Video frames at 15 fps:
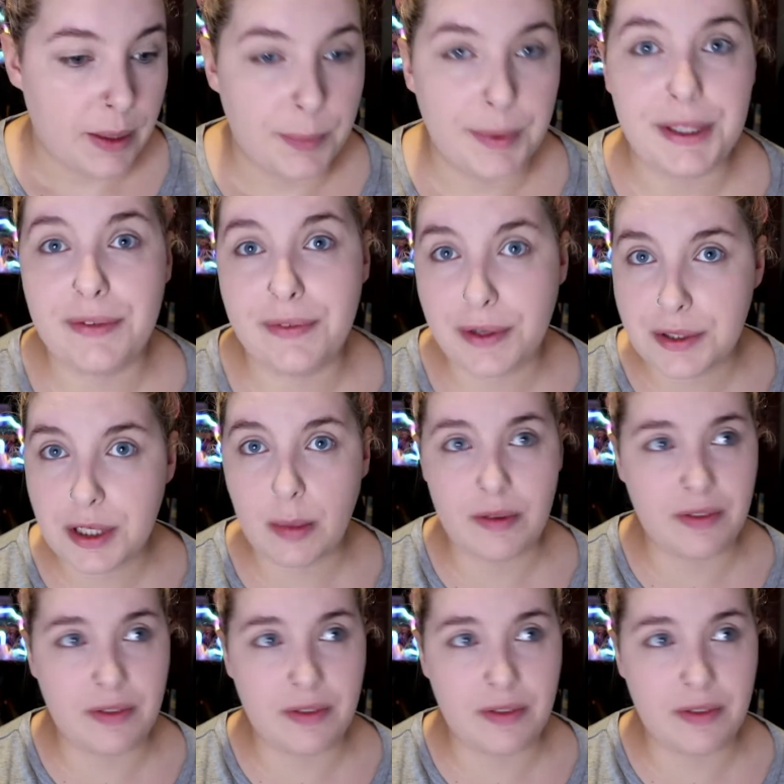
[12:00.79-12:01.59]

We live on top